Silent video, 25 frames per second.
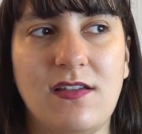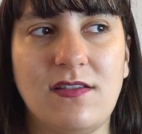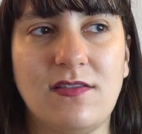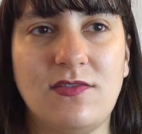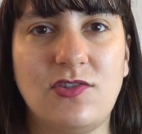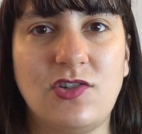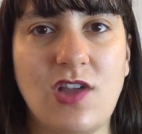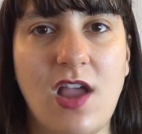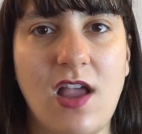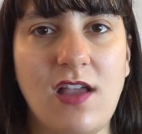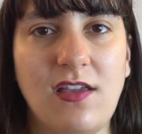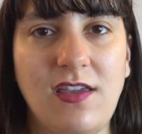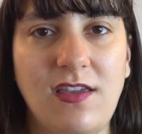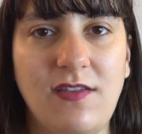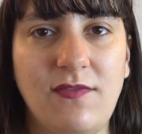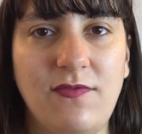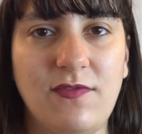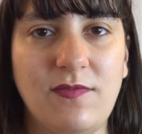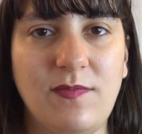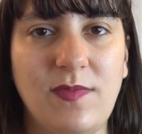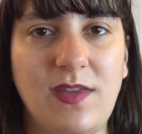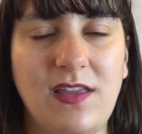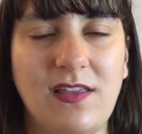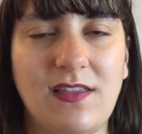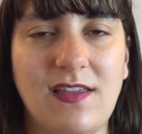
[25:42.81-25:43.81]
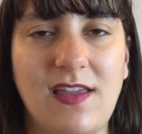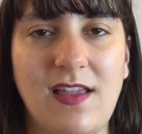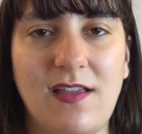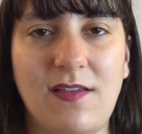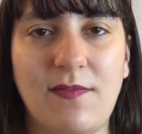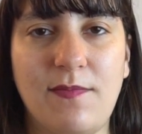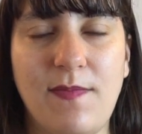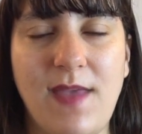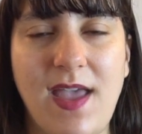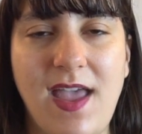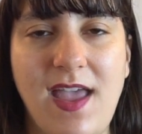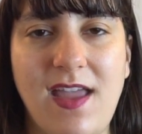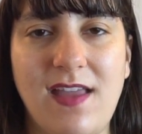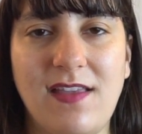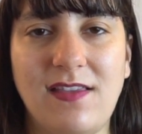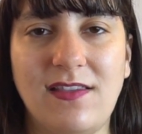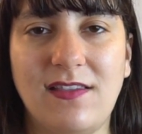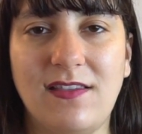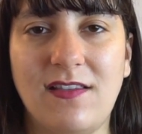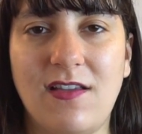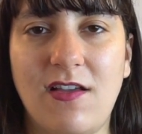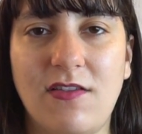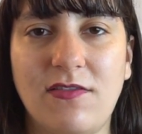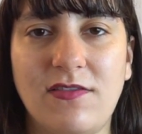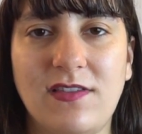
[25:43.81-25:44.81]
shocking for me. Like,
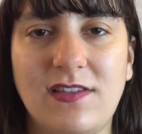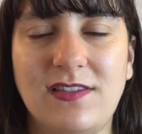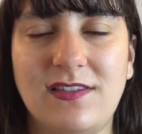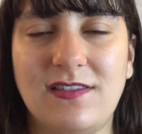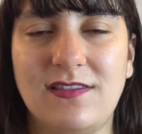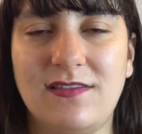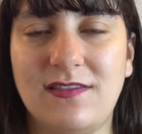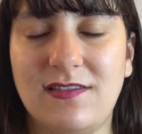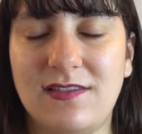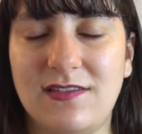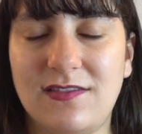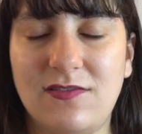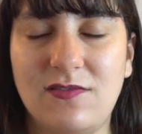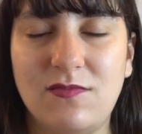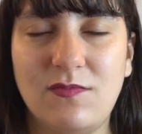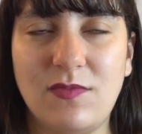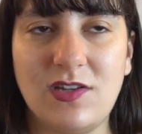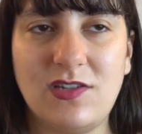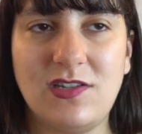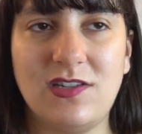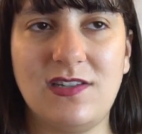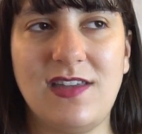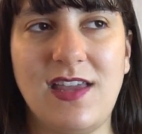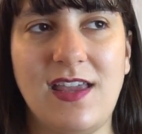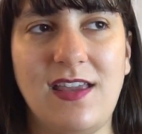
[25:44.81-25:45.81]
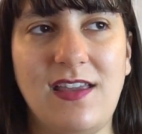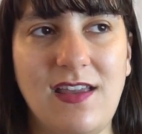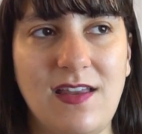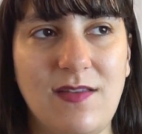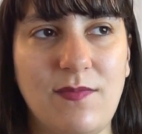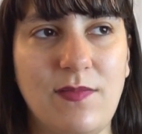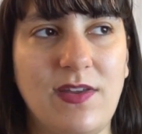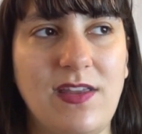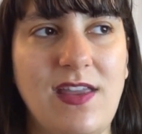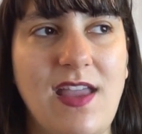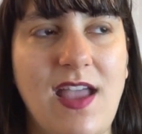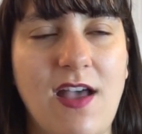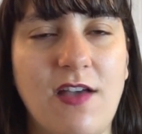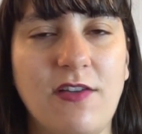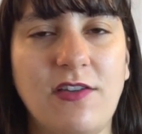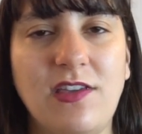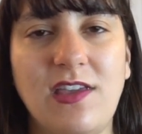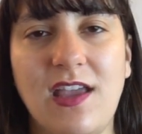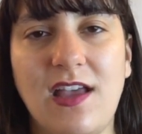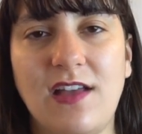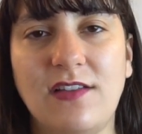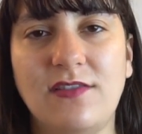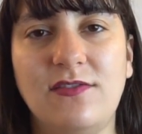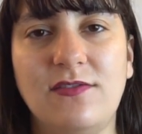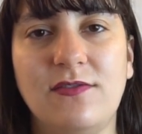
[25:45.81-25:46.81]
man, all this is too much to take in, but yeah,
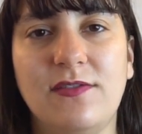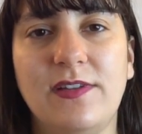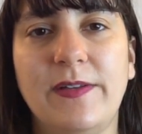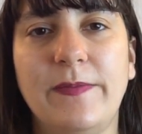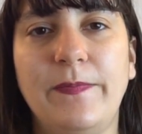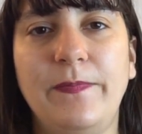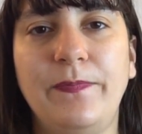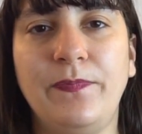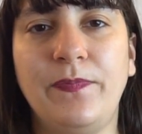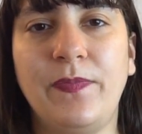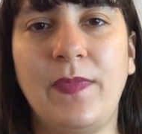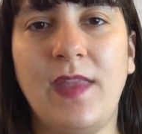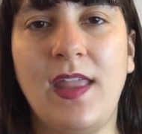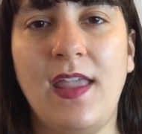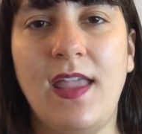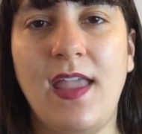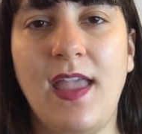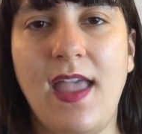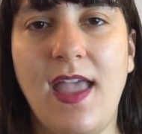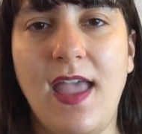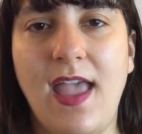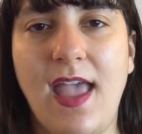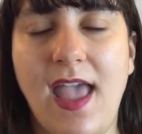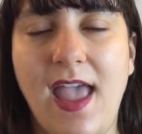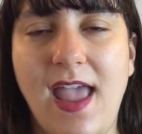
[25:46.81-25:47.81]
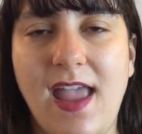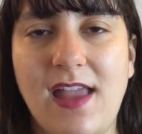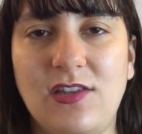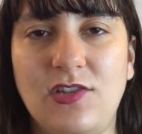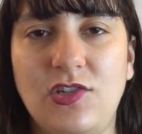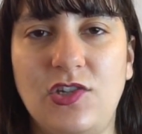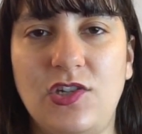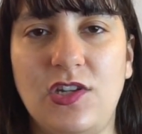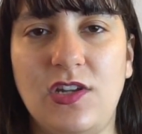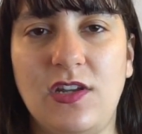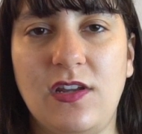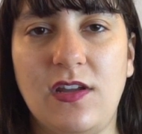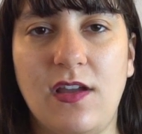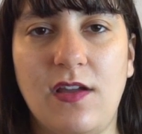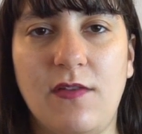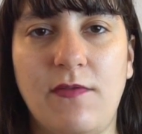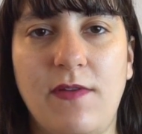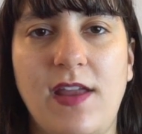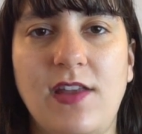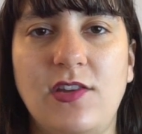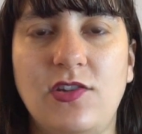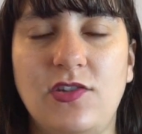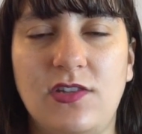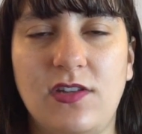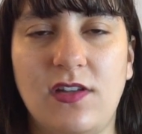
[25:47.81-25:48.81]
okay, I'll do it. And she
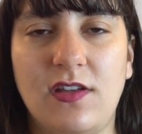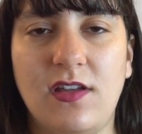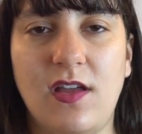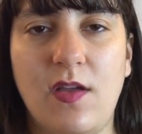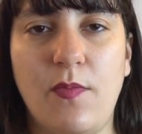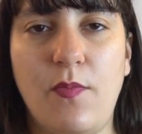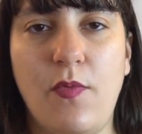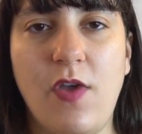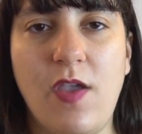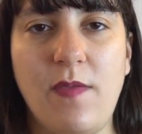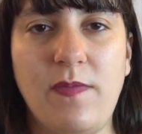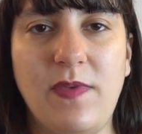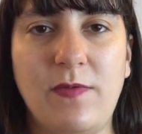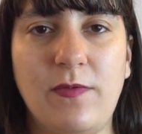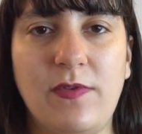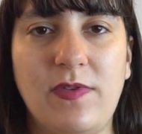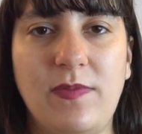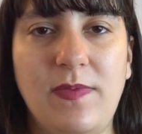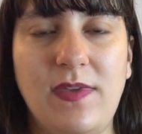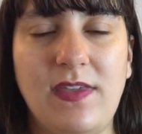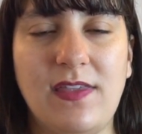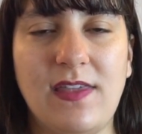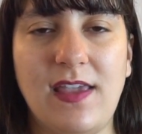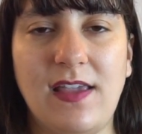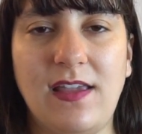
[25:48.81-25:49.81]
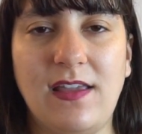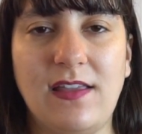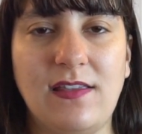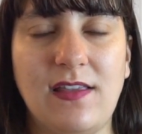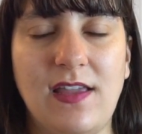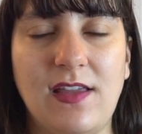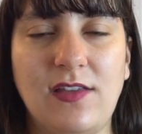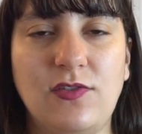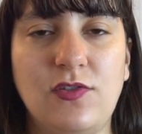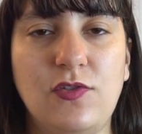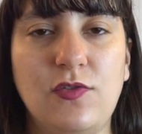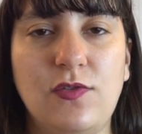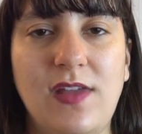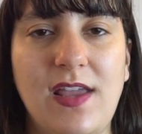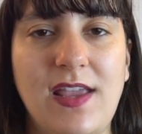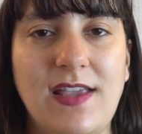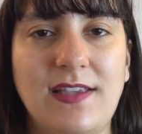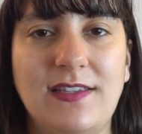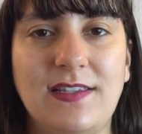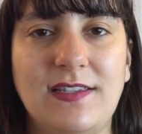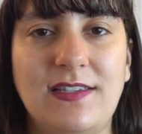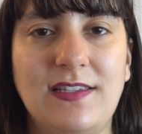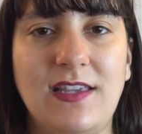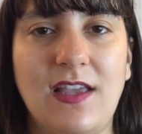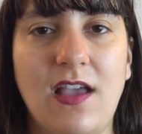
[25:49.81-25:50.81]
arranged an appointment with me like in like 2
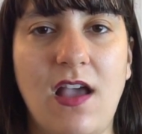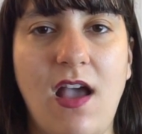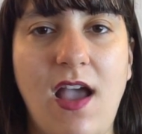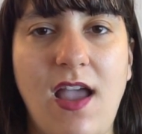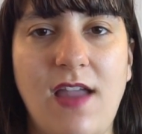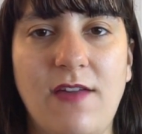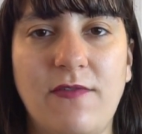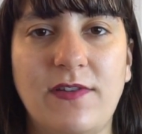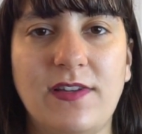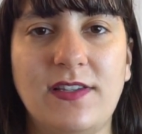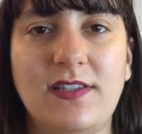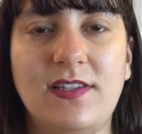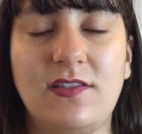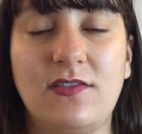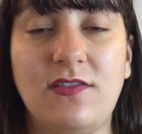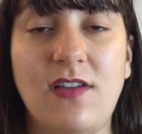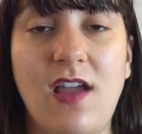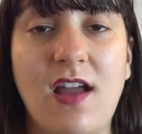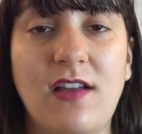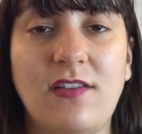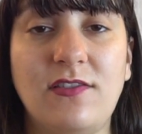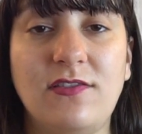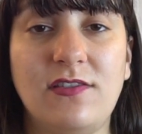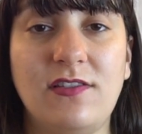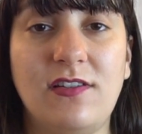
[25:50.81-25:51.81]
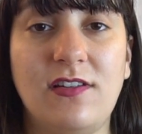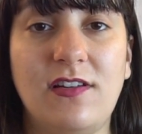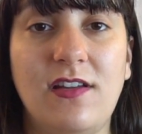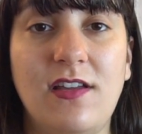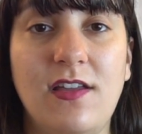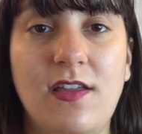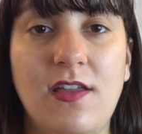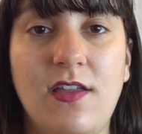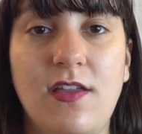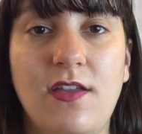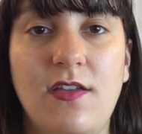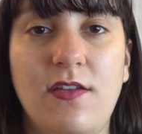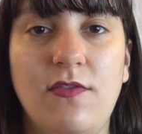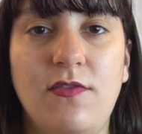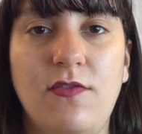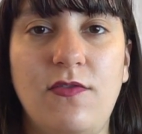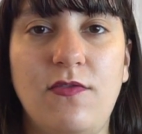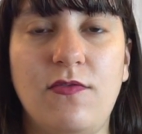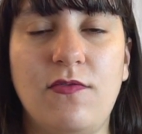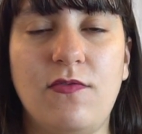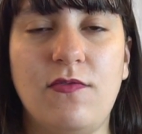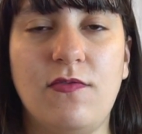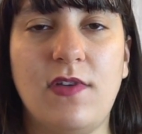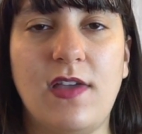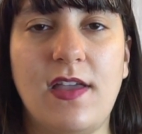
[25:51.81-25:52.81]
days to see a high-risk doctor
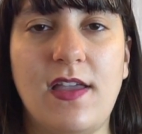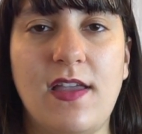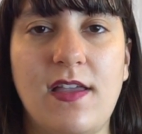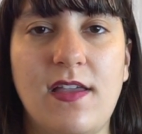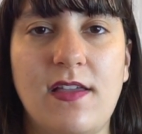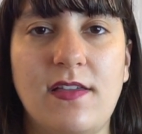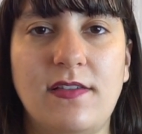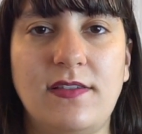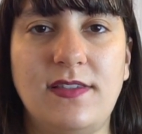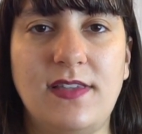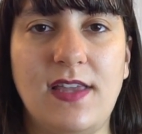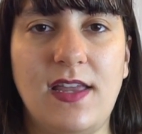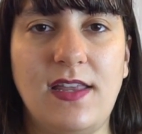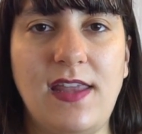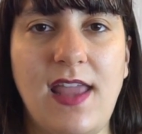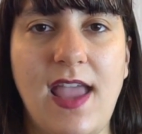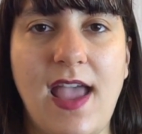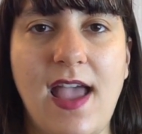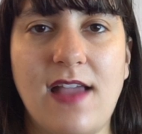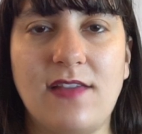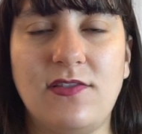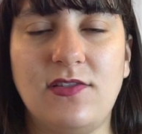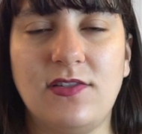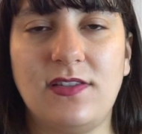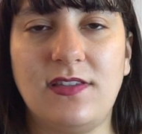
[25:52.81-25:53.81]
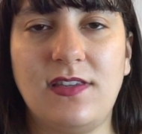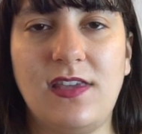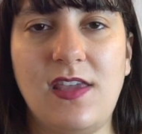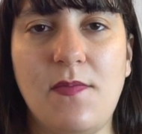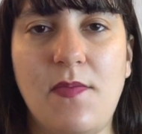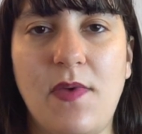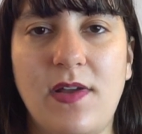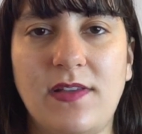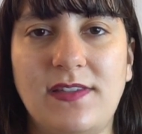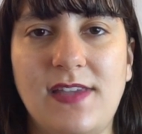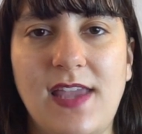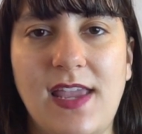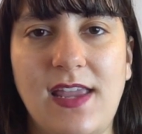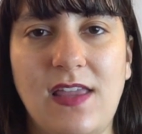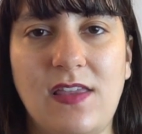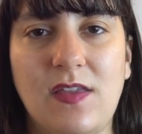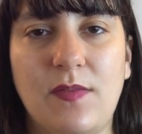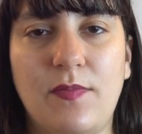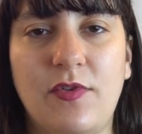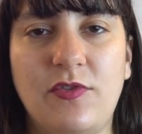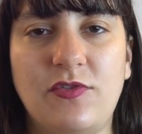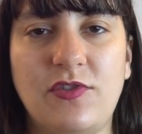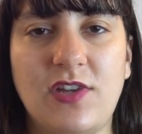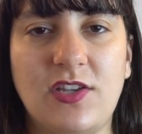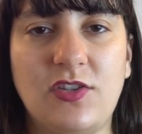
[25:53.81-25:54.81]
who said, yeah, just keep on taking the
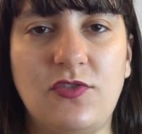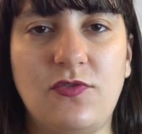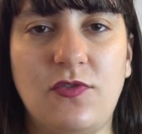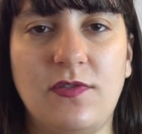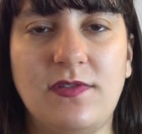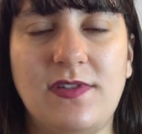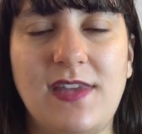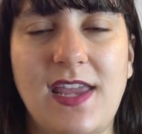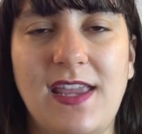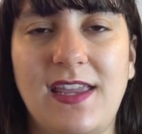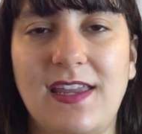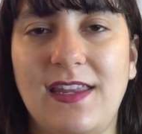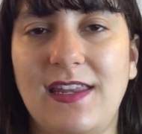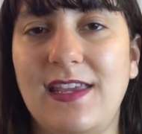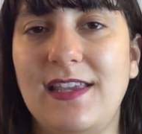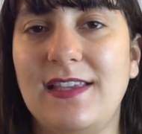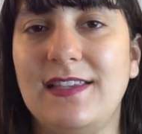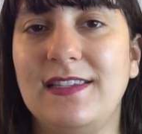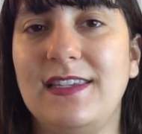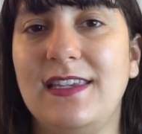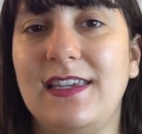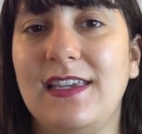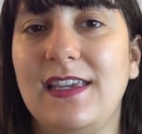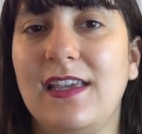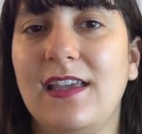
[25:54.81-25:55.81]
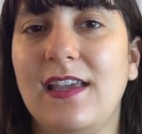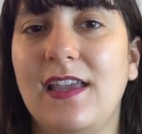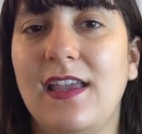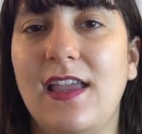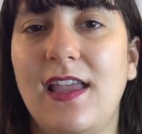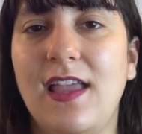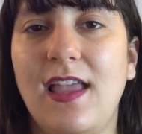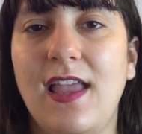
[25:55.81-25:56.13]
progesterone, take it easy.